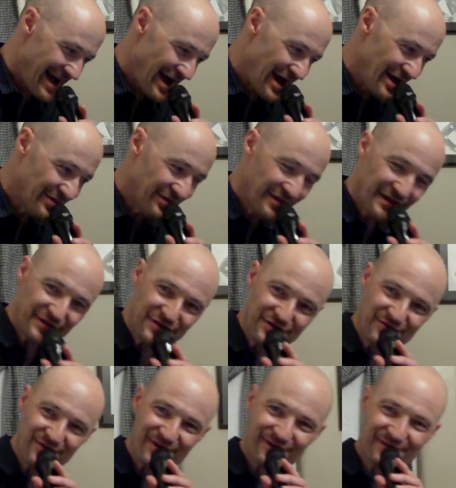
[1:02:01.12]
And thank
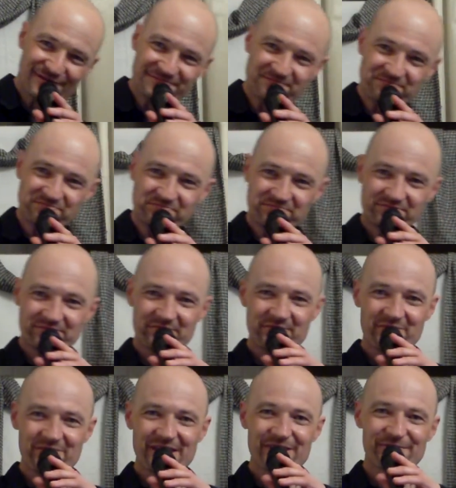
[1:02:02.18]
you all
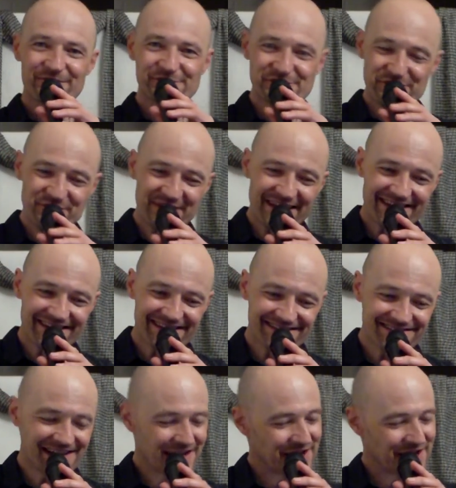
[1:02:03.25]
for tuning in.